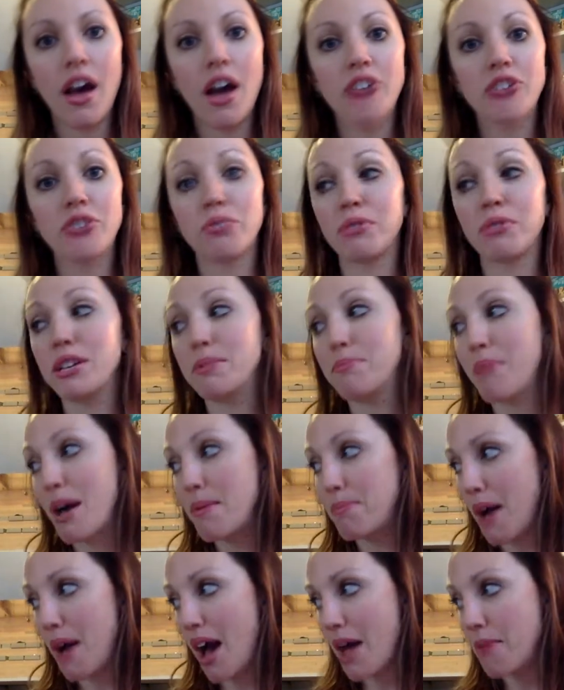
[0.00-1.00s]
to read
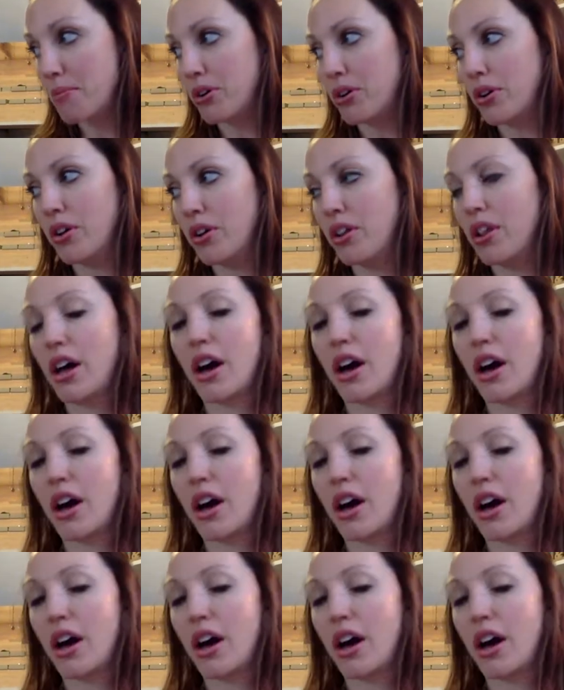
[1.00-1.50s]
my Bible,